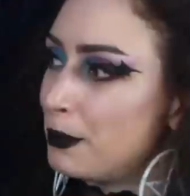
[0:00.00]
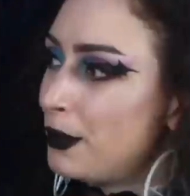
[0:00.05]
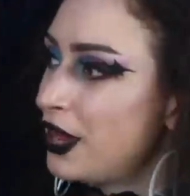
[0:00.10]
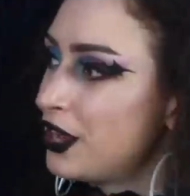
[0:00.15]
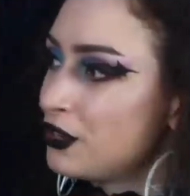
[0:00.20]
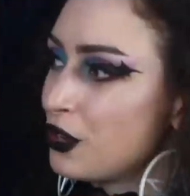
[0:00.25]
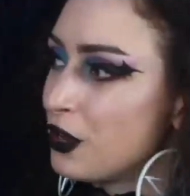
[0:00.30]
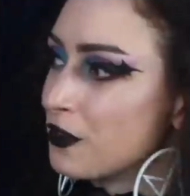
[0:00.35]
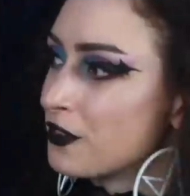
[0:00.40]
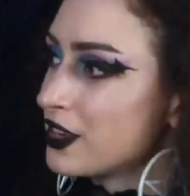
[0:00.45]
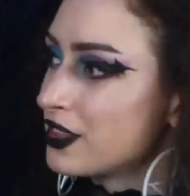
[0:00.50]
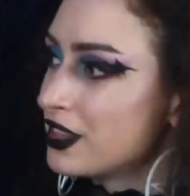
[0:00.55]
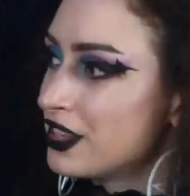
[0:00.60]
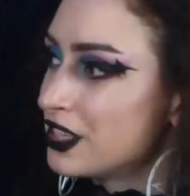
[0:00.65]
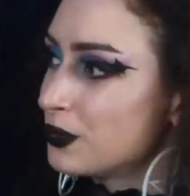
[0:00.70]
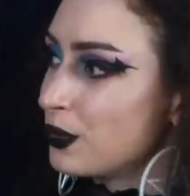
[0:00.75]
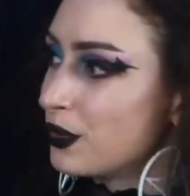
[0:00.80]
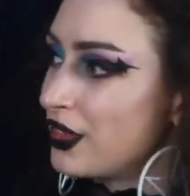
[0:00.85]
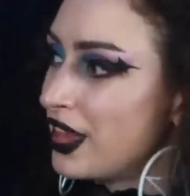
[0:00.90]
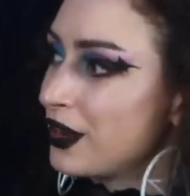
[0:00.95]
bend over in
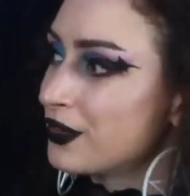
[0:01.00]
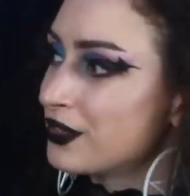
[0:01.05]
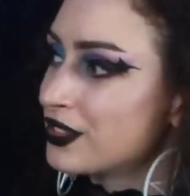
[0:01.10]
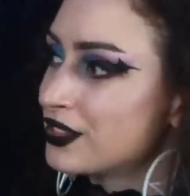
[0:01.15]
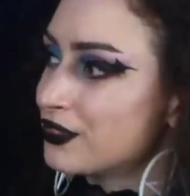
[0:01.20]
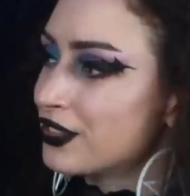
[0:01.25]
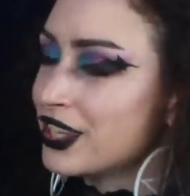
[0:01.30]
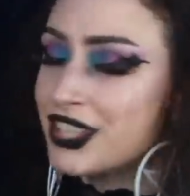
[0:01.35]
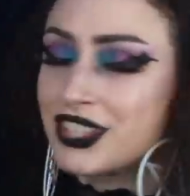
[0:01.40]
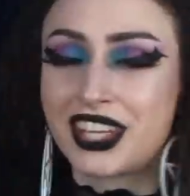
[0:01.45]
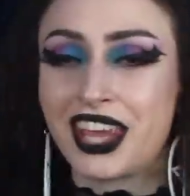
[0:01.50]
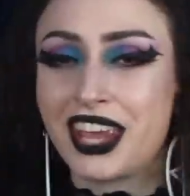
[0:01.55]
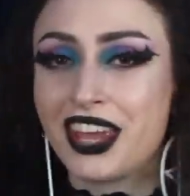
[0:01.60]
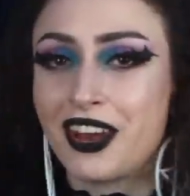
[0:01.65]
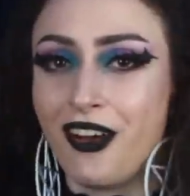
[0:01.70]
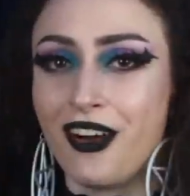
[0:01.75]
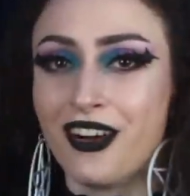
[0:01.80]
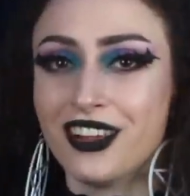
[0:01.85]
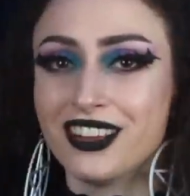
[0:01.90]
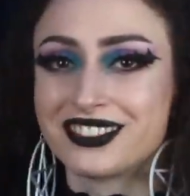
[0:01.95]
this without risking it
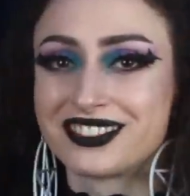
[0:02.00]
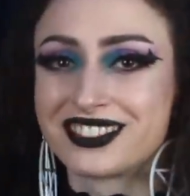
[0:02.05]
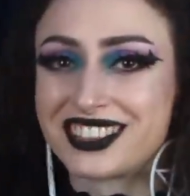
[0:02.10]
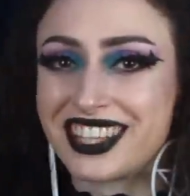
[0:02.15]
all.